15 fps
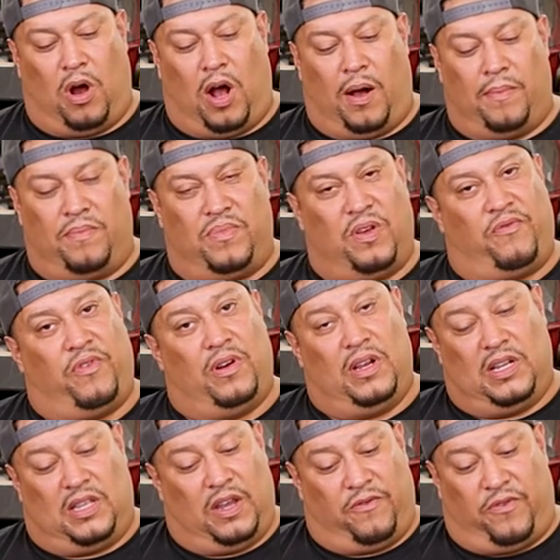um, different.
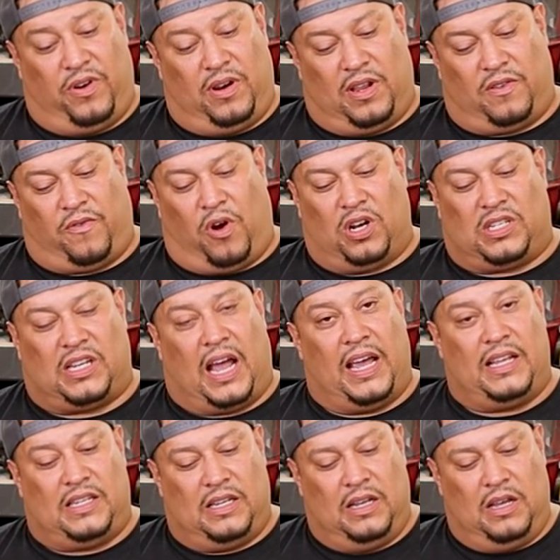It's different as far as
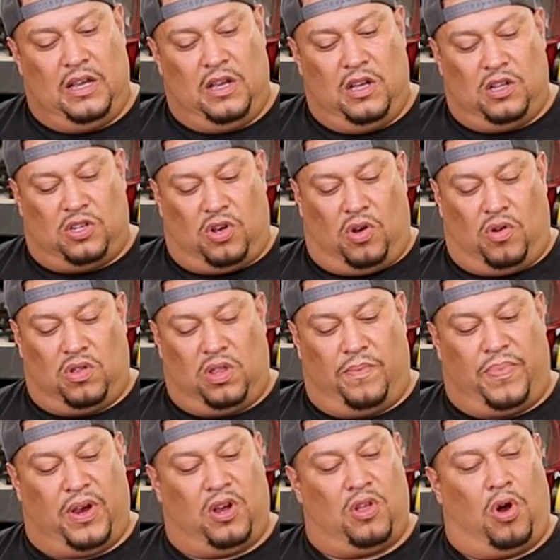size. So the
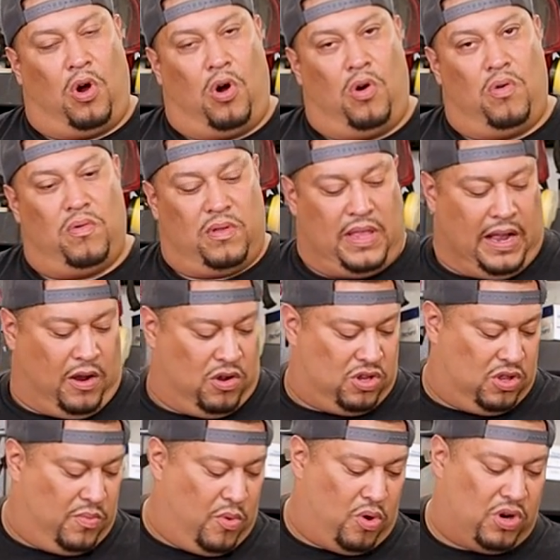bigger the hole, that goes
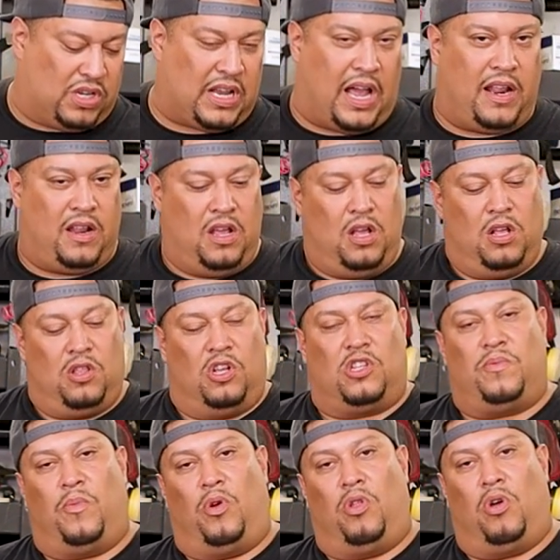on the motor side. The
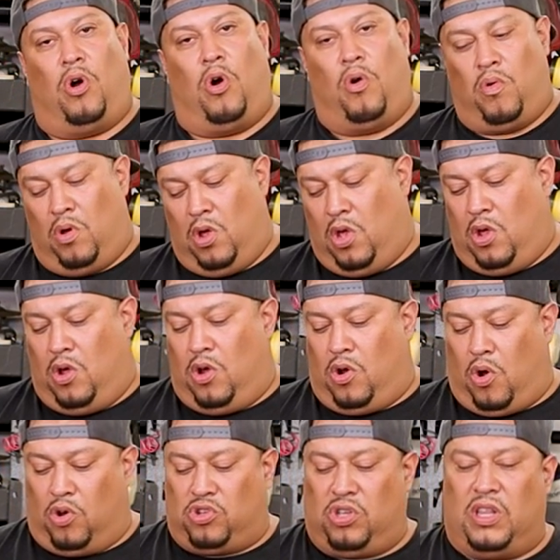smaller the hole,
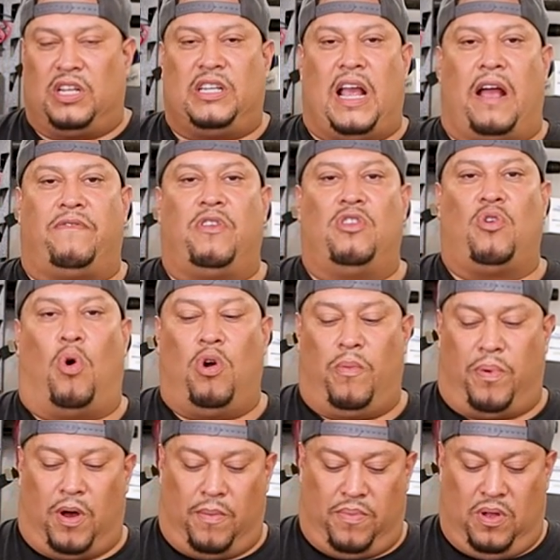goes to the shaft of the oil
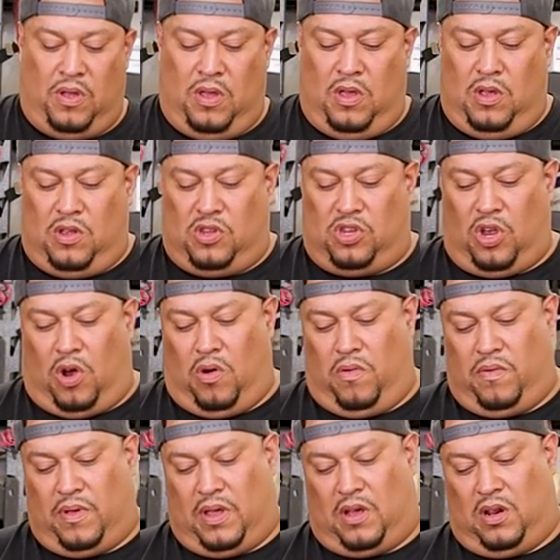pump. So
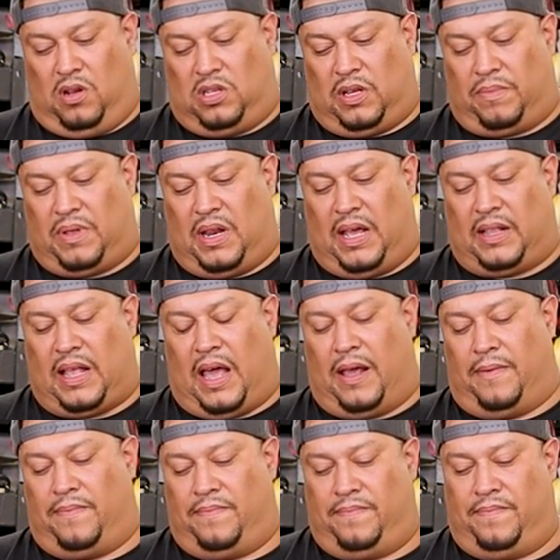it looks something like that.